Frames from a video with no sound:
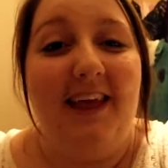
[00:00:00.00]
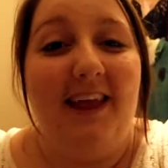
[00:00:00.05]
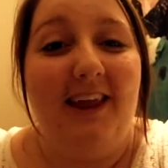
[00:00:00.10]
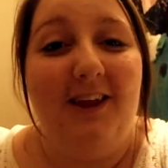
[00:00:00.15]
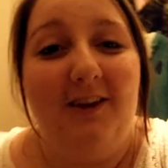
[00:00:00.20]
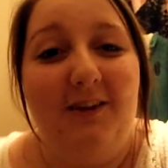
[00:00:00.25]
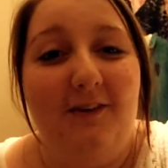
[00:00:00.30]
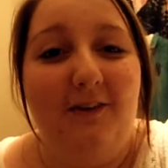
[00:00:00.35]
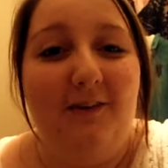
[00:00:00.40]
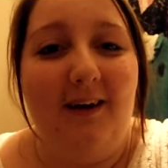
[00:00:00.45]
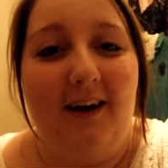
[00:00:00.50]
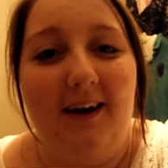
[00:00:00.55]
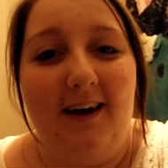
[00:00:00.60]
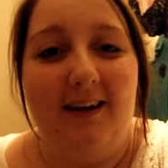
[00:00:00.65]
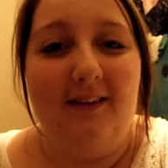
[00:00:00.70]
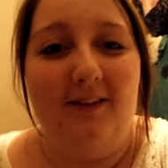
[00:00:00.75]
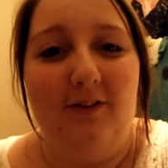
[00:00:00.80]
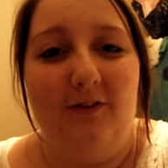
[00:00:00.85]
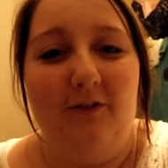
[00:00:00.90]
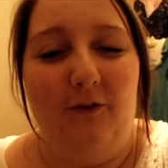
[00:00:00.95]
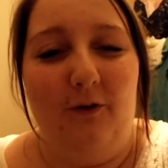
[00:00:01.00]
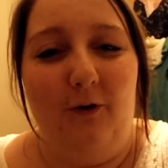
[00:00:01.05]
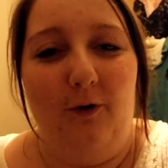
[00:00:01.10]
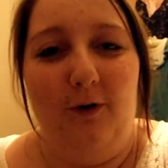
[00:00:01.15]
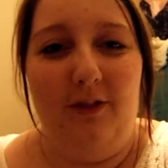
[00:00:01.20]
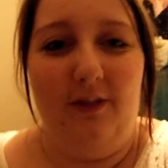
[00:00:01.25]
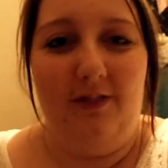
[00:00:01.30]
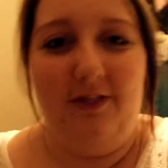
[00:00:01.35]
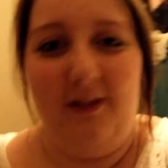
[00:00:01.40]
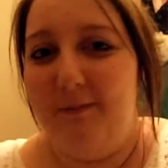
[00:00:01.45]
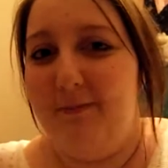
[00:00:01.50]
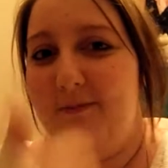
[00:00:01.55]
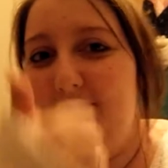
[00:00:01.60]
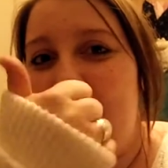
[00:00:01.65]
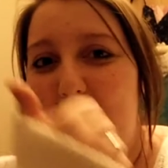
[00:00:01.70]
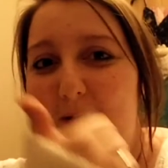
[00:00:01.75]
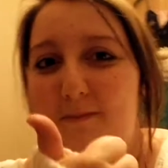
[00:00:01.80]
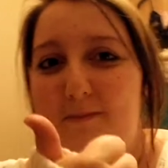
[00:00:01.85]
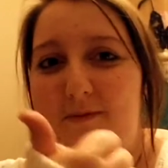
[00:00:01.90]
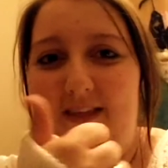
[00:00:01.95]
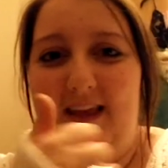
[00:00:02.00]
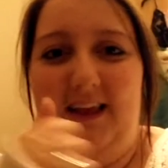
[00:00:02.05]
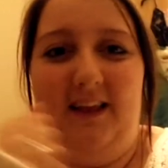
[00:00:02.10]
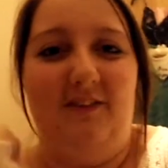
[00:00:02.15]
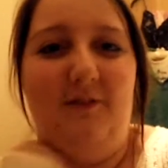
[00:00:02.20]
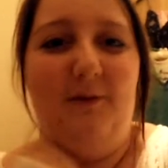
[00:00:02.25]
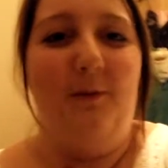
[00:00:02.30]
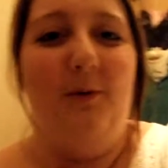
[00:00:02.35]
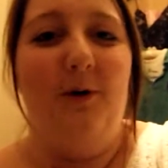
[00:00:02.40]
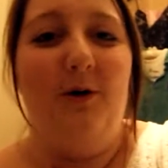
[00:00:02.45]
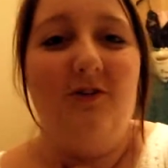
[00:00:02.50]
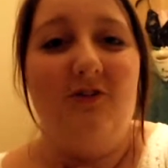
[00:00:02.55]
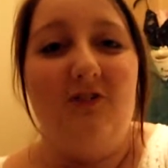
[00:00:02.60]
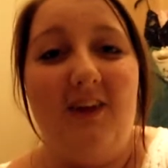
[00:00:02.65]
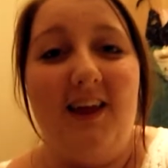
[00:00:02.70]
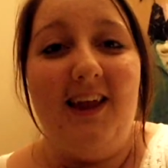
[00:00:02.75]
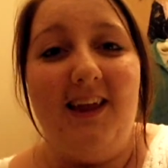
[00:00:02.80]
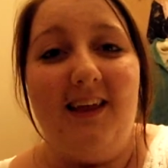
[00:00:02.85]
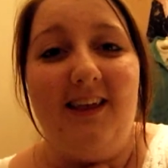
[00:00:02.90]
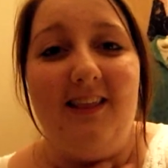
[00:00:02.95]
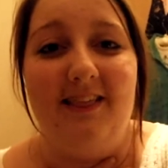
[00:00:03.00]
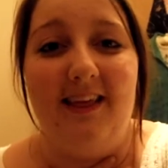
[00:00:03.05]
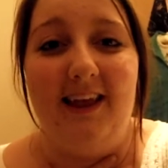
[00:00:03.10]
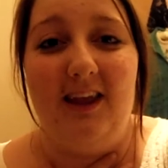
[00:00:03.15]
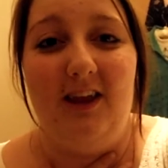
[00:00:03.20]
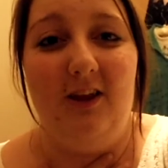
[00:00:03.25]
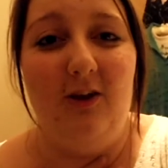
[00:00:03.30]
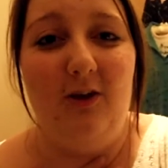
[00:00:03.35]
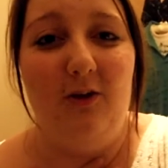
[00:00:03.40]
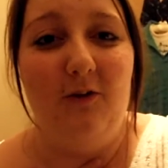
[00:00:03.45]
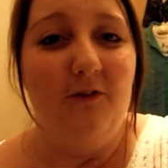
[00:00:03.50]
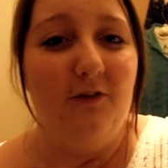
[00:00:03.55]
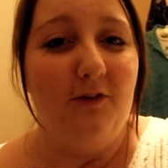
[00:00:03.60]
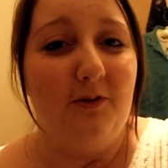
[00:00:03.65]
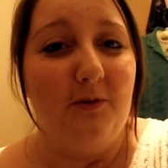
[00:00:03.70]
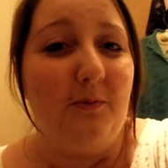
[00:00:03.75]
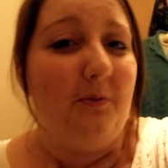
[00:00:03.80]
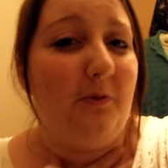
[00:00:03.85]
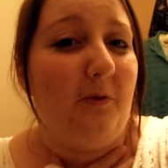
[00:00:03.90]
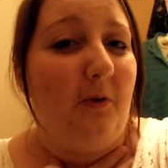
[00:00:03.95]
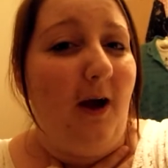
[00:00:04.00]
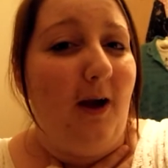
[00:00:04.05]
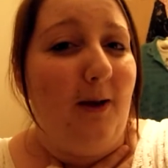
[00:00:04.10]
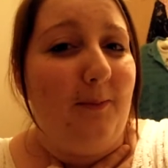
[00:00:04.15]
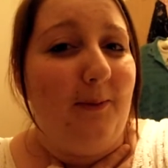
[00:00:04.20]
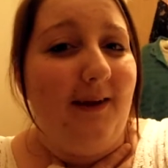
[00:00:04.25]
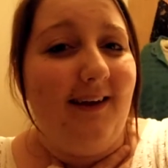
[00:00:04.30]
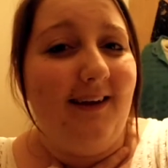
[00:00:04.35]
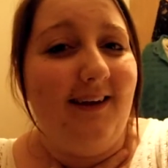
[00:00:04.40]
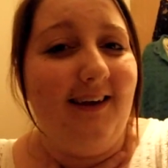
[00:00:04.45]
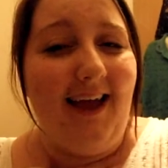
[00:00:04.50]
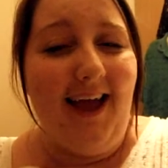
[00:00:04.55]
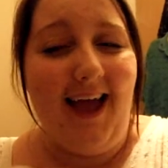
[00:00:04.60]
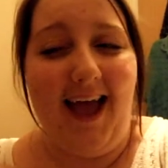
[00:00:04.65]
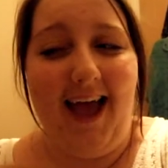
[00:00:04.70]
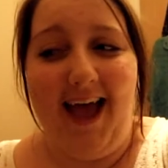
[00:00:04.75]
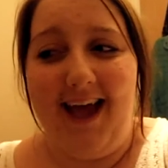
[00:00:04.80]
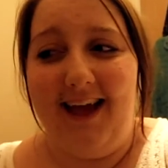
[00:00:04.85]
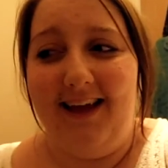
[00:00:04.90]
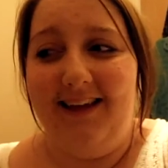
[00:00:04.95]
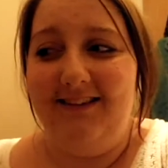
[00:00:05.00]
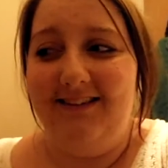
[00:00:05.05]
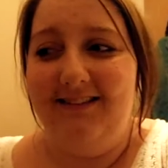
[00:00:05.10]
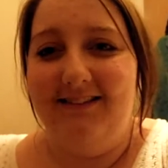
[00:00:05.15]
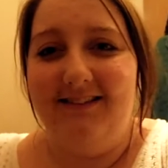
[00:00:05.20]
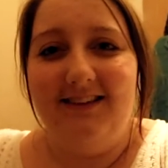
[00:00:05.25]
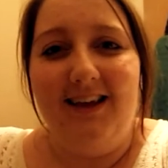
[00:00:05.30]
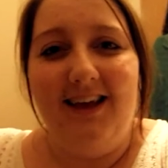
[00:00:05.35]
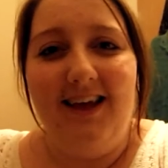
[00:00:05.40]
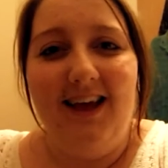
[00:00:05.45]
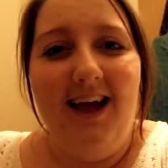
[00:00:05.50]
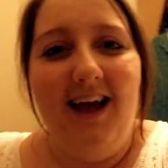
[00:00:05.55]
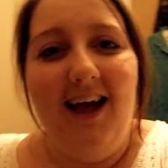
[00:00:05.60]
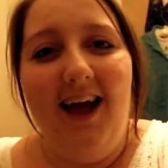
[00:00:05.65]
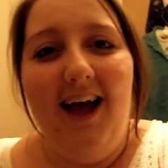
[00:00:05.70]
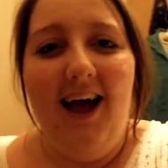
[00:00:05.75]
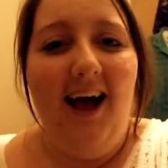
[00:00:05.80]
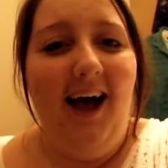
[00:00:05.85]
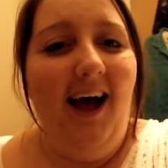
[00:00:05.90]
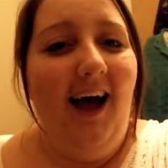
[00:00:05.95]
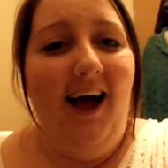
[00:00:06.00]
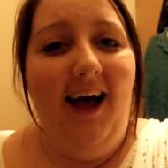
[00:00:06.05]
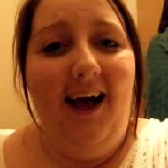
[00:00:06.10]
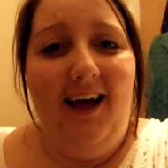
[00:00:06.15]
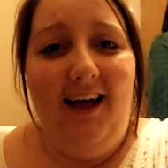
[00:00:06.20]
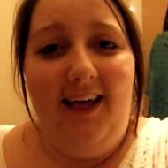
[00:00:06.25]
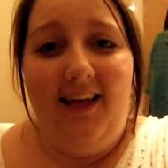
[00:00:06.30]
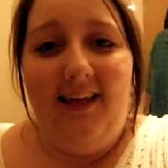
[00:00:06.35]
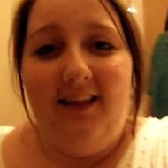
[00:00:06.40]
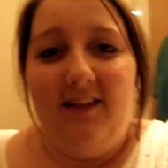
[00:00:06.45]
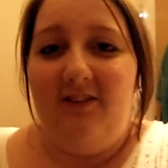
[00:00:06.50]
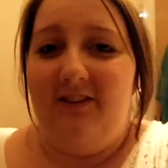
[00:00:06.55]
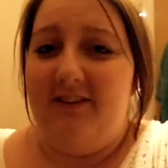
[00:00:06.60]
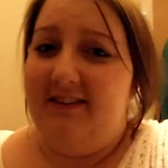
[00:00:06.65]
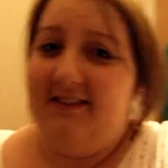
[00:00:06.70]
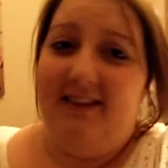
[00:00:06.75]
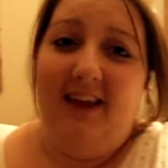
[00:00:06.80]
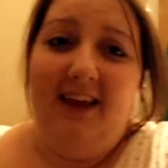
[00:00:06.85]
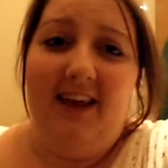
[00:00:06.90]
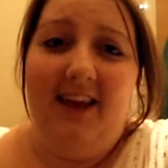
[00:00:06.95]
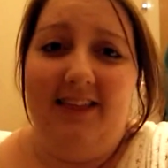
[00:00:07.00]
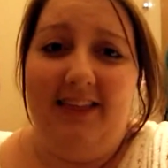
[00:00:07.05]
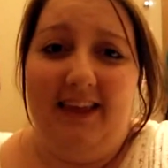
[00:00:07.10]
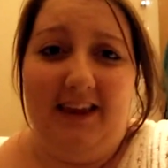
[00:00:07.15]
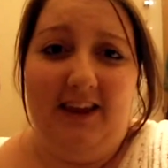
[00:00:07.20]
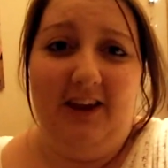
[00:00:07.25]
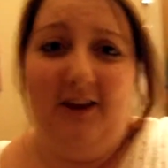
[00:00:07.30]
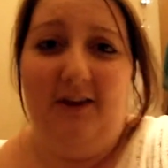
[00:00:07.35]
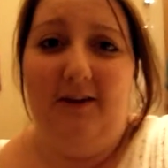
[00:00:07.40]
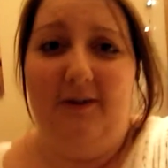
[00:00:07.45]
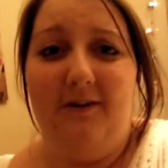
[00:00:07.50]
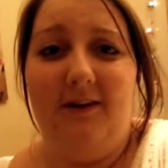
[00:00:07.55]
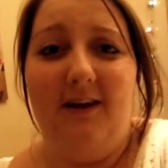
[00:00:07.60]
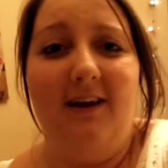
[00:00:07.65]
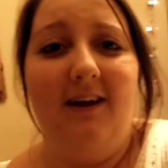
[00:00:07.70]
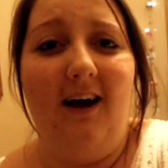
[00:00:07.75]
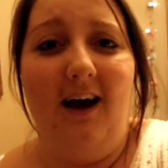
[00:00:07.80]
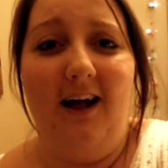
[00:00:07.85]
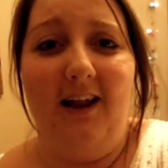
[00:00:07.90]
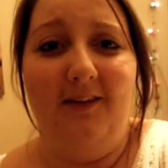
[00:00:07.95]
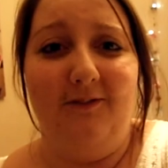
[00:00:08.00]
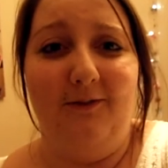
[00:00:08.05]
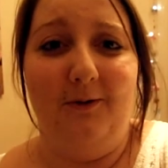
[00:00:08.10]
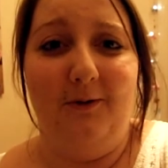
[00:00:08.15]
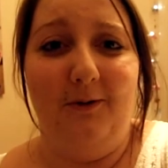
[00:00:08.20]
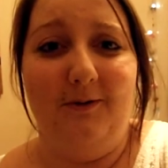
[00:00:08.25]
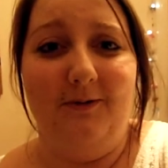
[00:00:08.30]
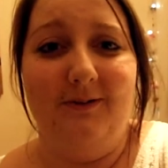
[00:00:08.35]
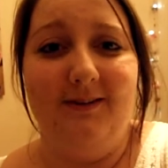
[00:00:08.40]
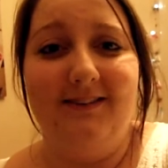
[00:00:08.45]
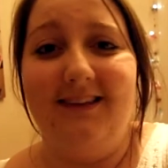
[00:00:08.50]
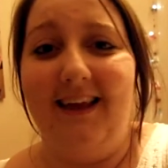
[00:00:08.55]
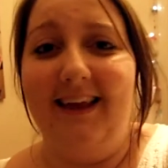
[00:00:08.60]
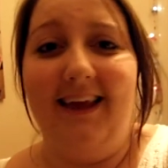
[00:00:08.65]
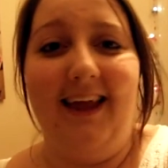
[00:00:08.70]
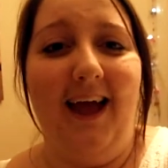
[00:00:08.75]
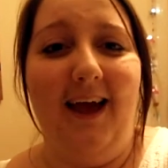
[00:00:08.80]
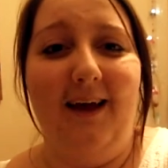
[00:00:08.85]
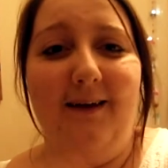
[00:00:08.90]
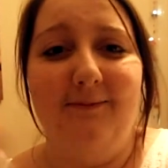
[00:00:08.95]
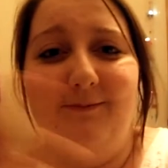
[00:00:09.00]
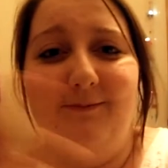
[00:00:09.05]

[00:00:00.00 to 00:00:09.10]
Thank you guys for the thumbs up. Thanks for watching. Thank you for subscribing. And just thank you. I love you all. Take care.